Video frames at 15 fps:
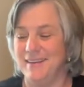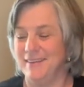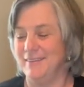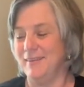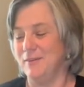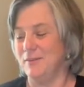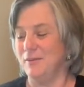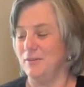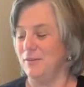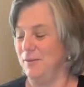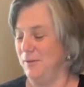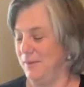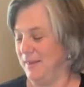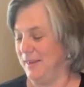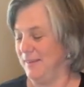So to
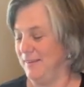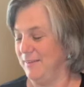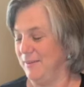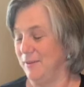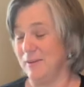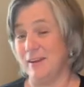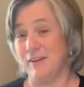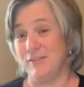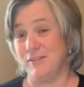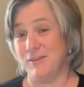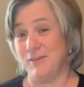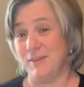do this, you'll need a few